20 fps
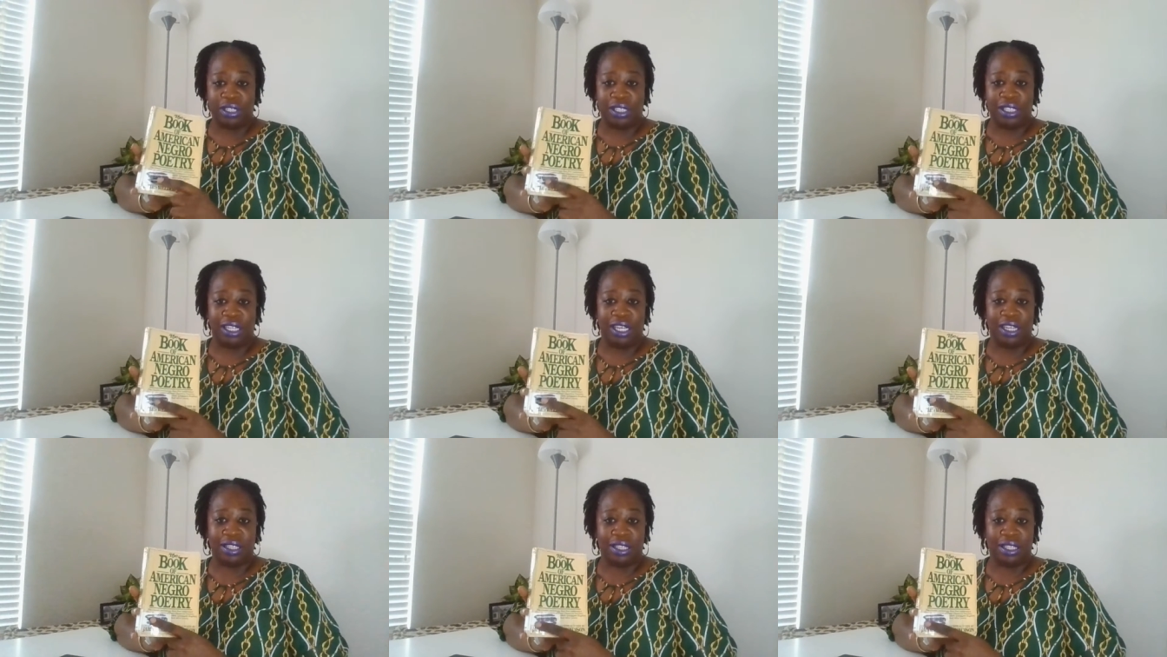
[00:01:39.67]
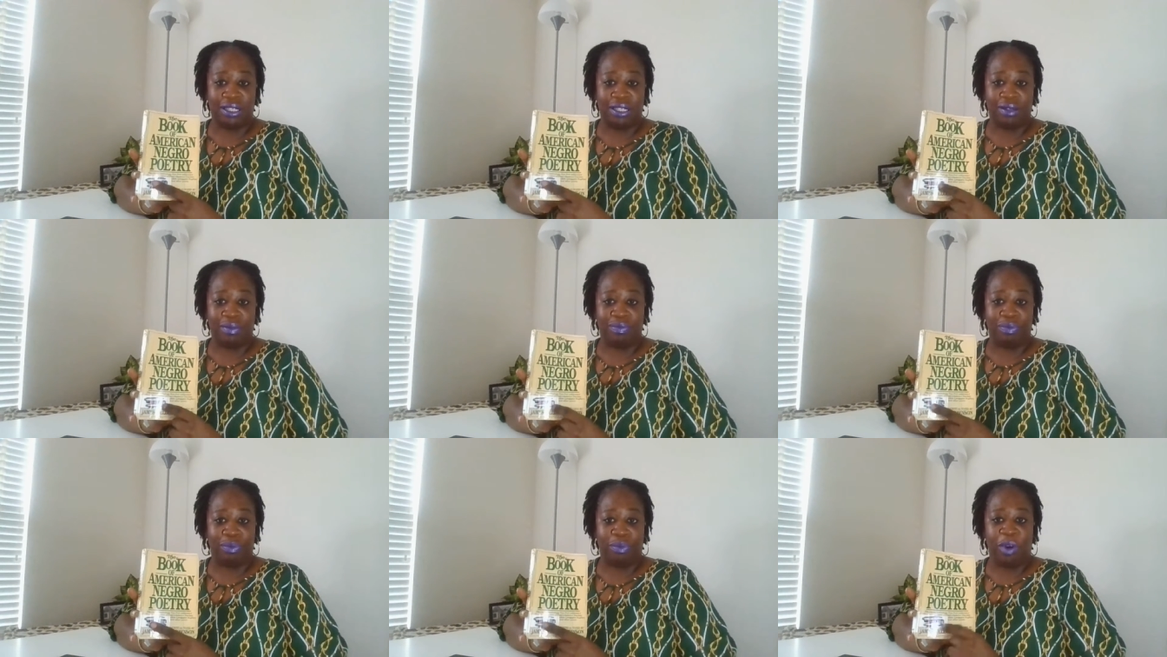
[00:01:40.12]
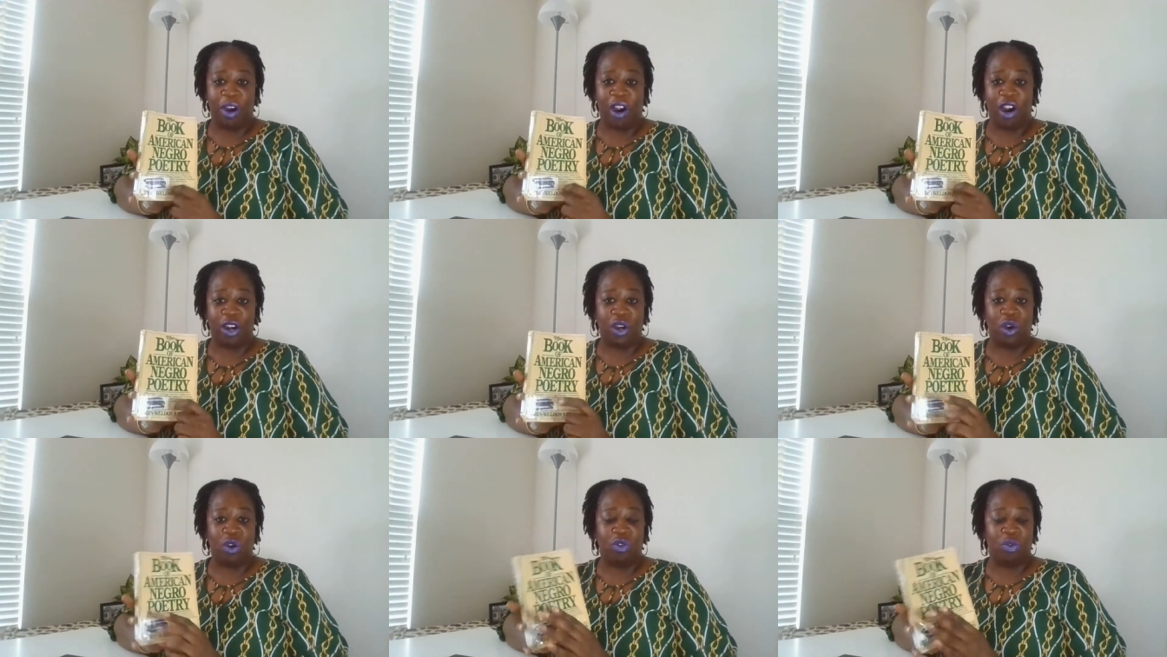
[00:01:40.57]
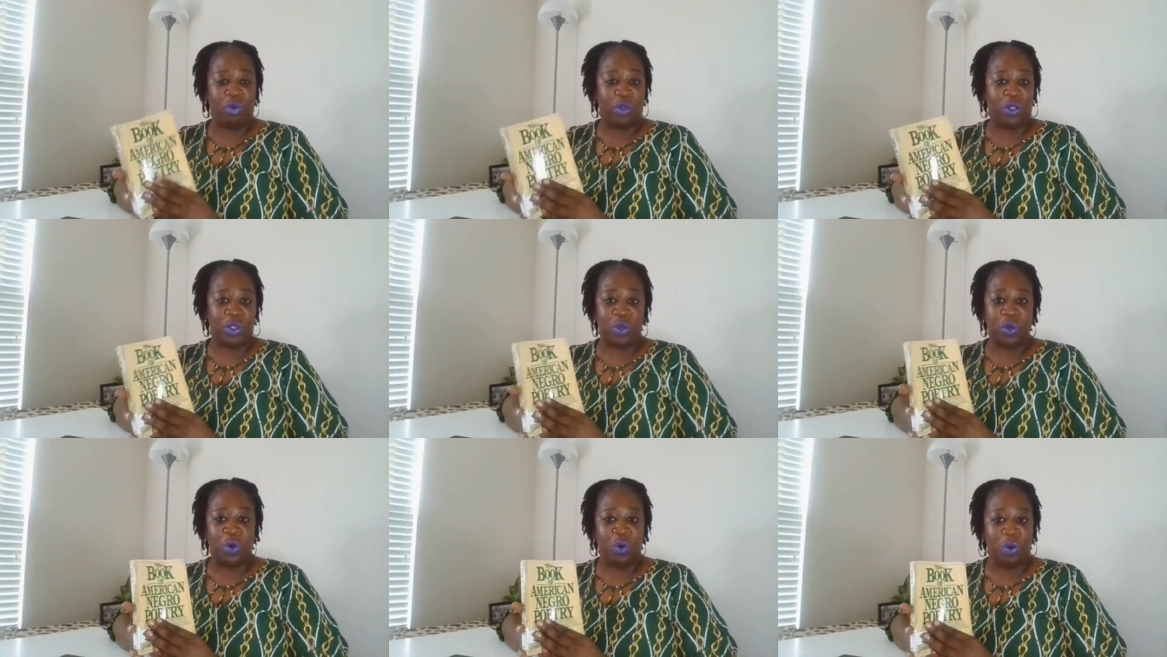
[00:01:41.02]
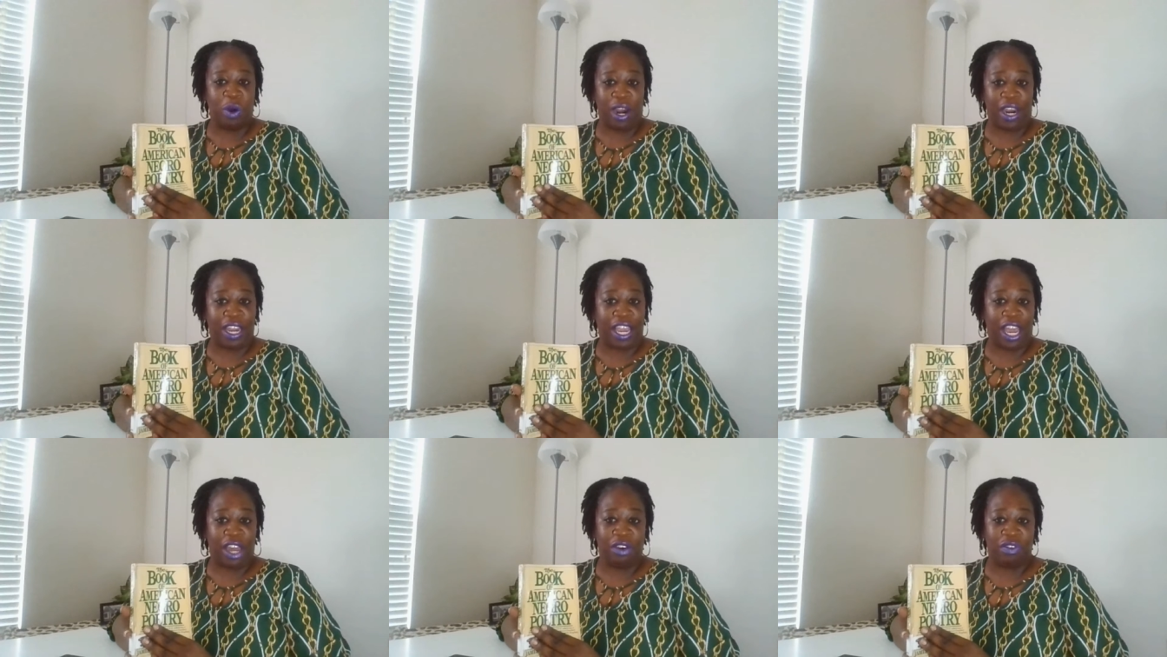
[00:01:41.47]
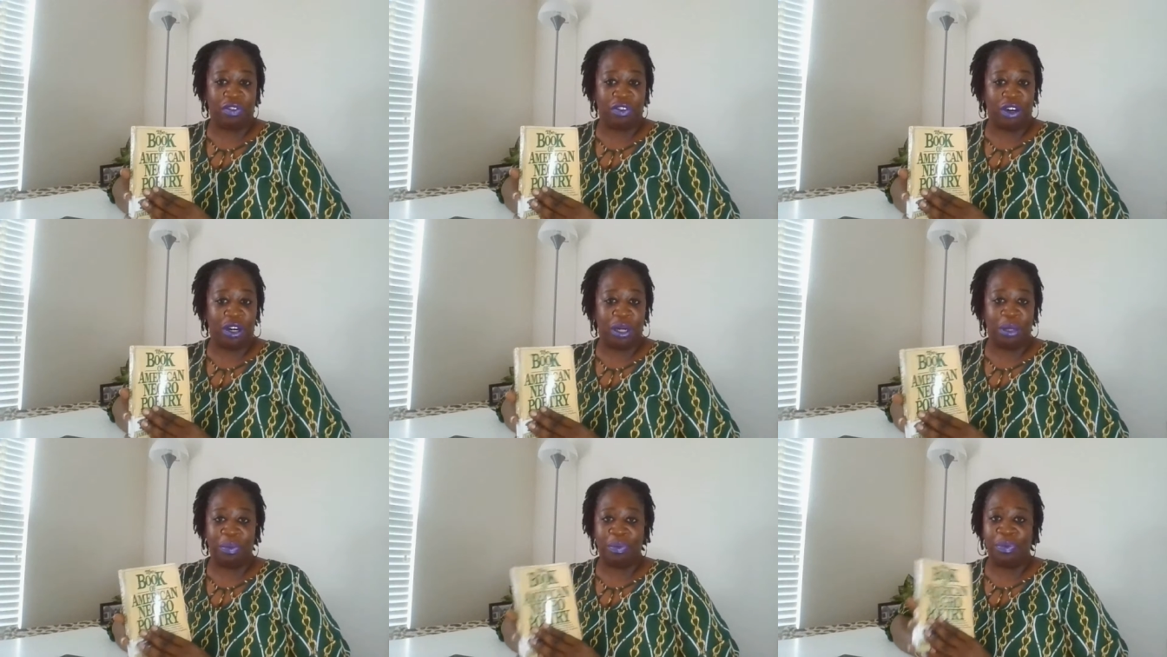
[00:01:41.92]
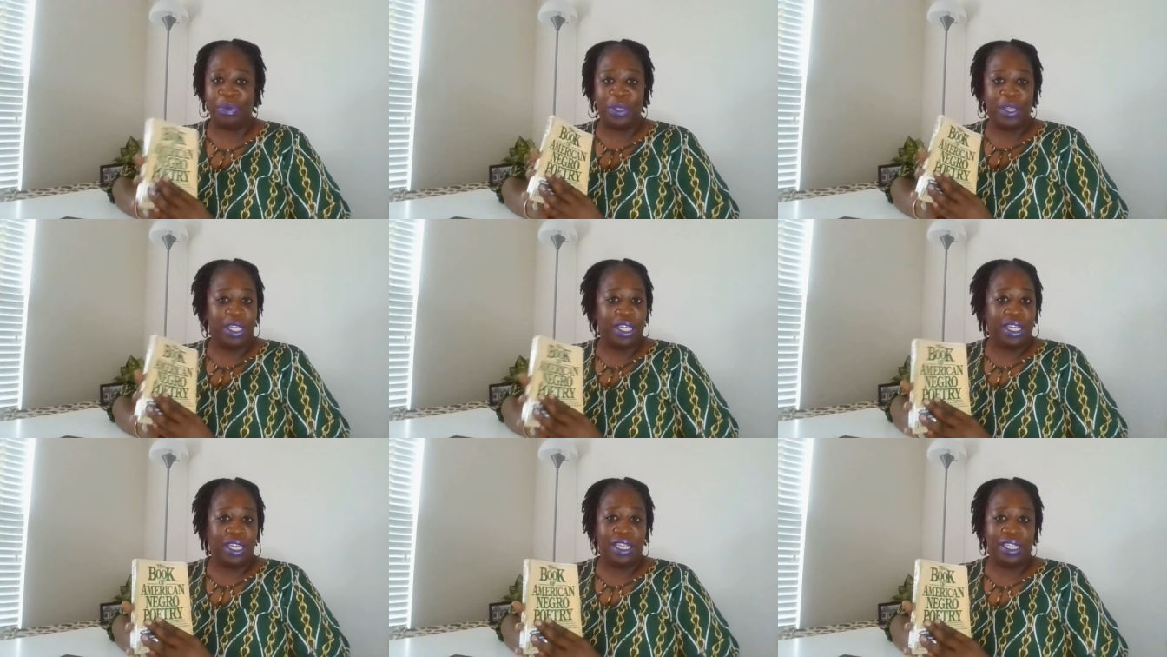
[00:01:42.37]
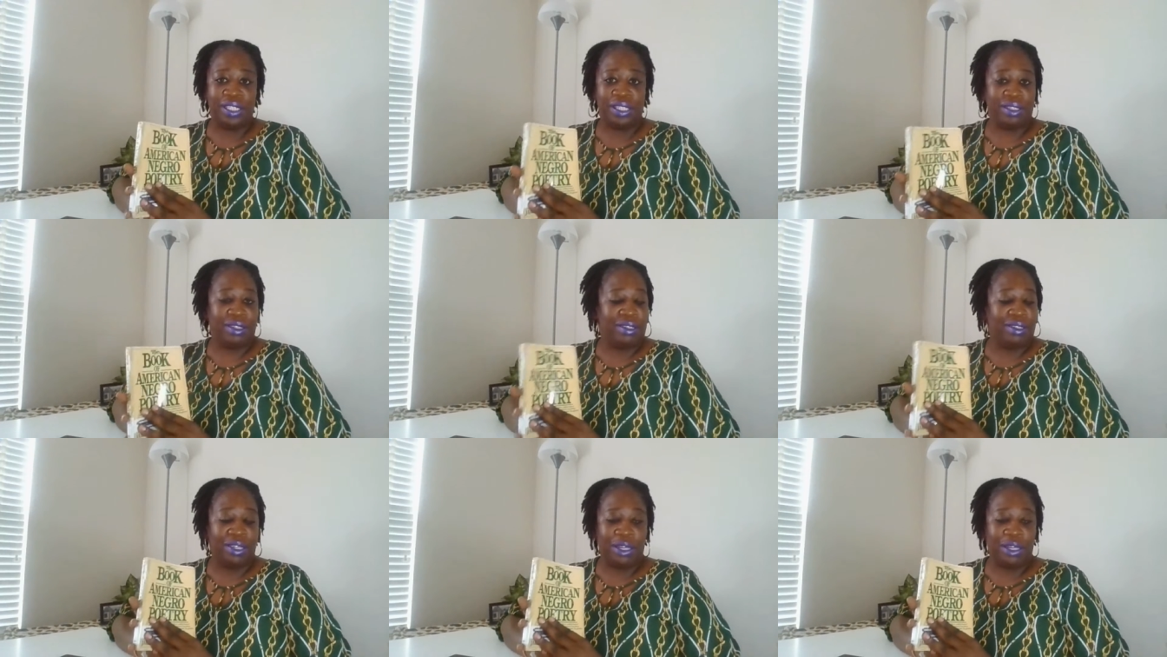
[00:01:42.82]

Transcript: You see it, the barcode from the school where I got it from is,